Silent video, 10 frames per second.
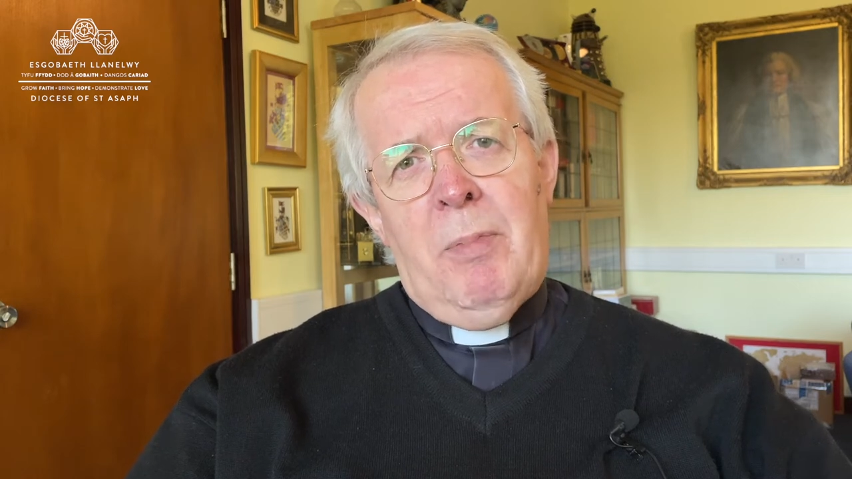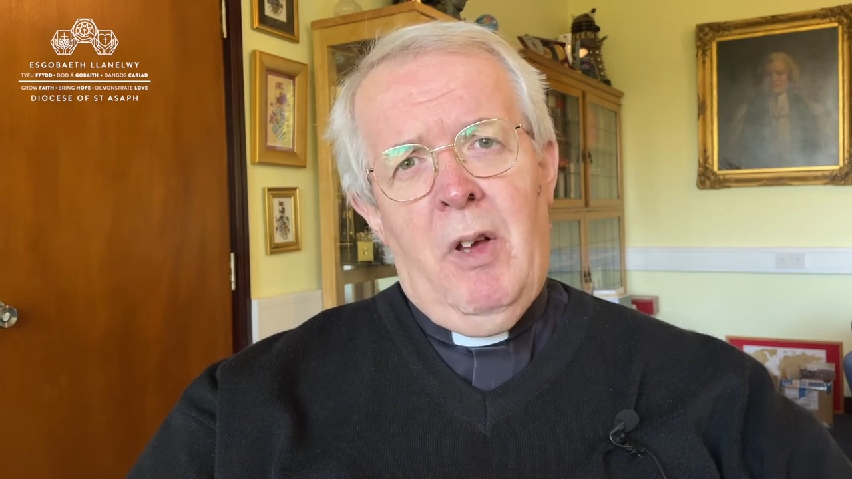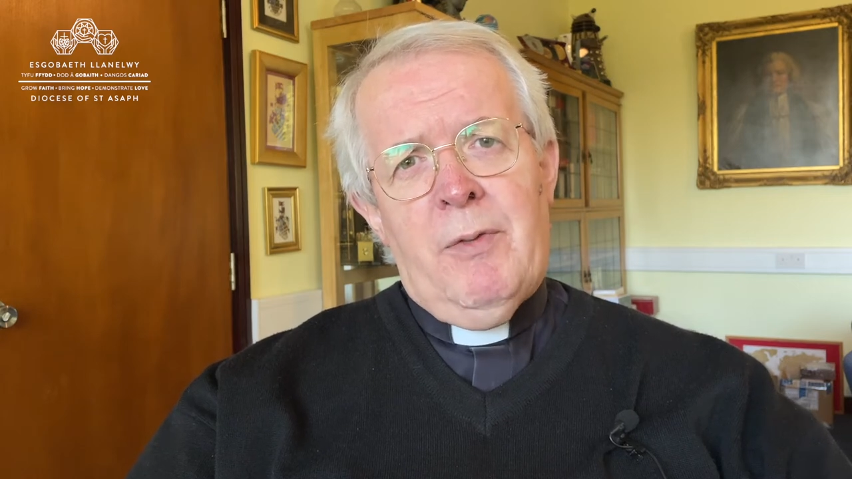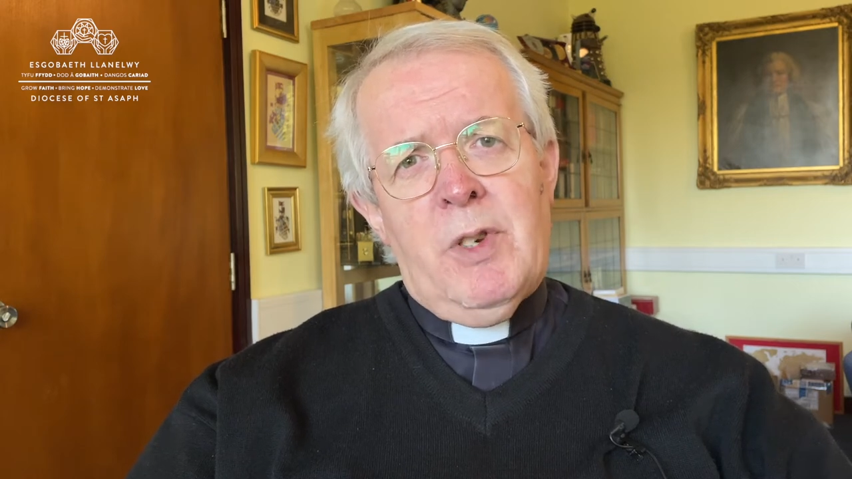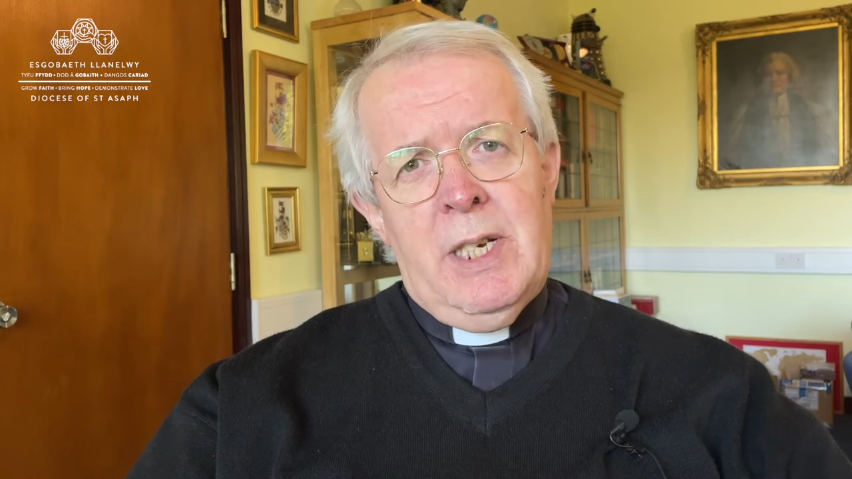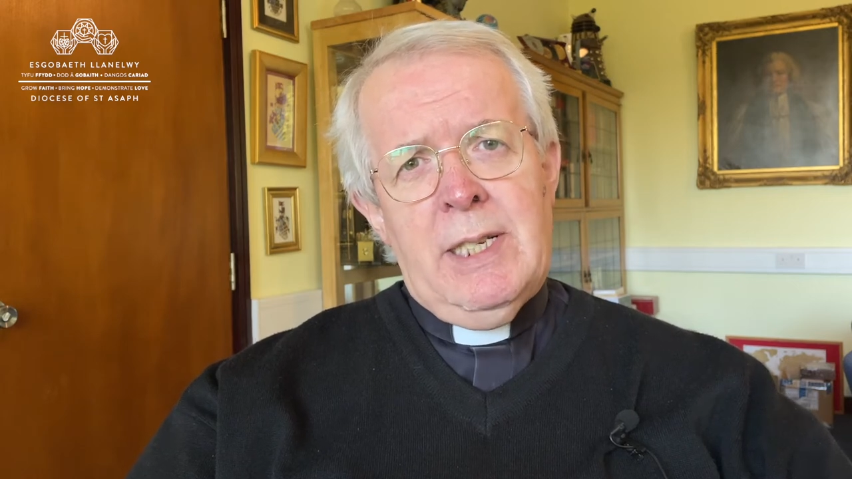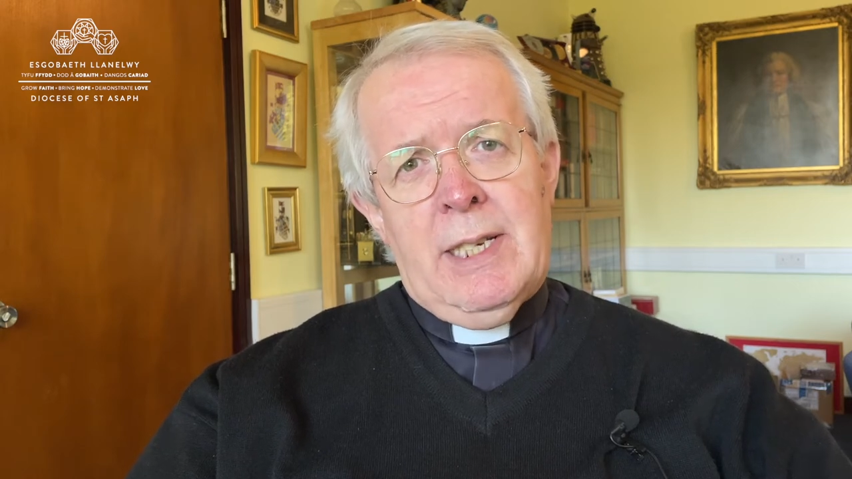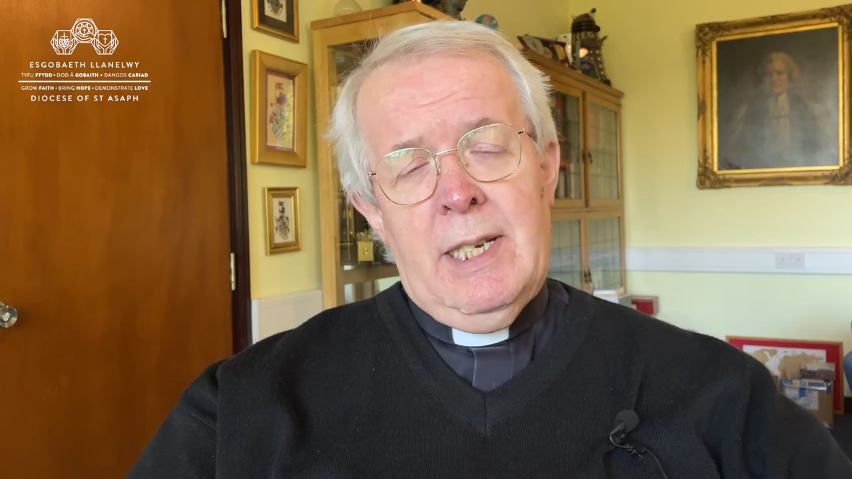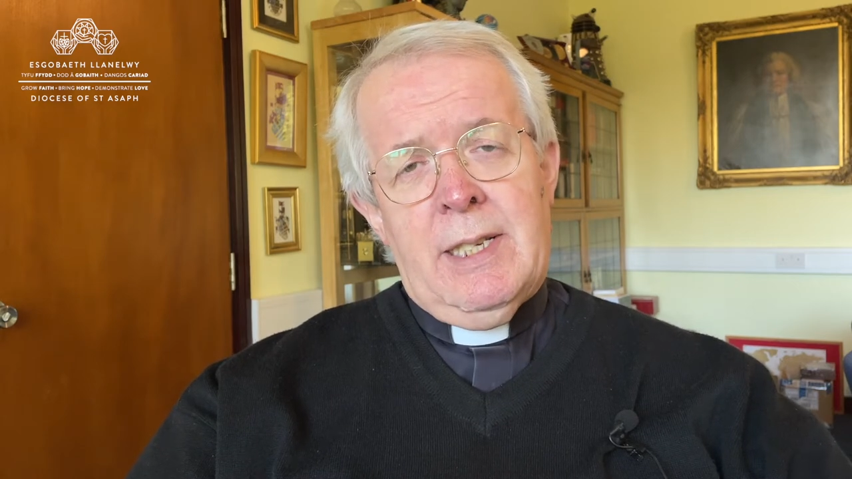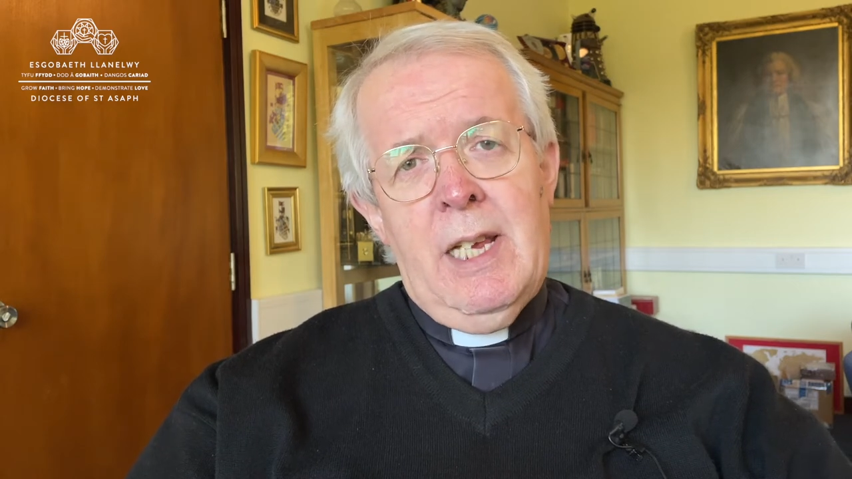of
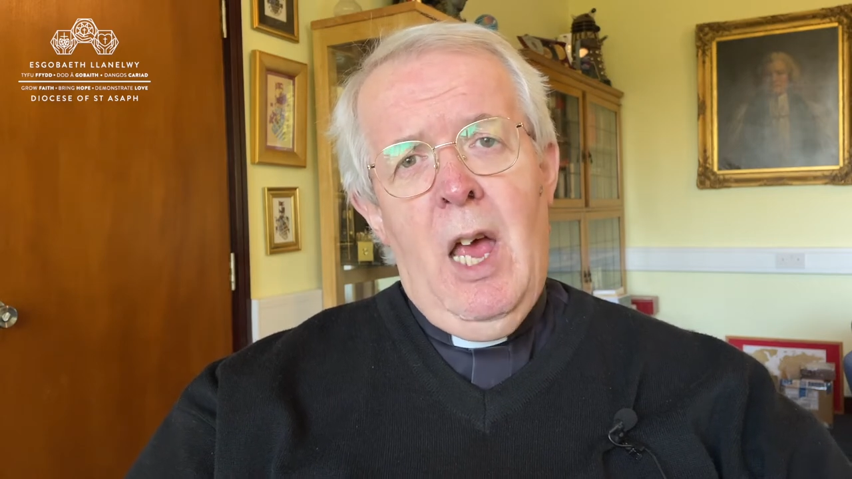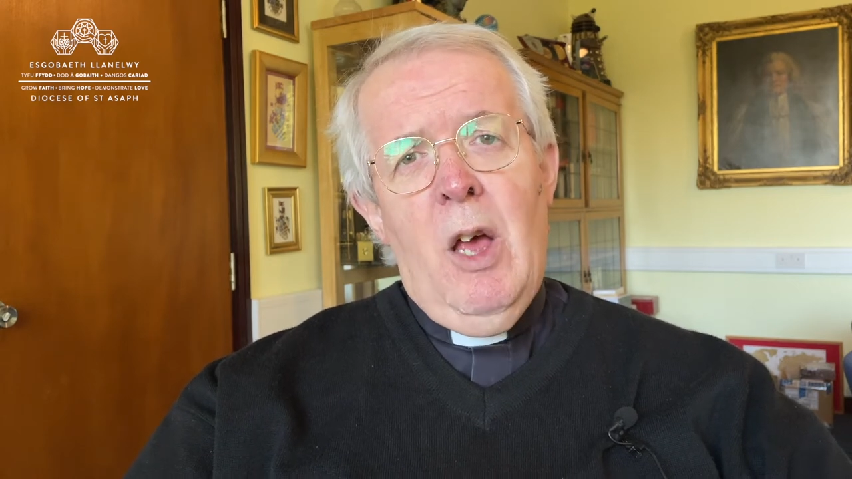Jesus,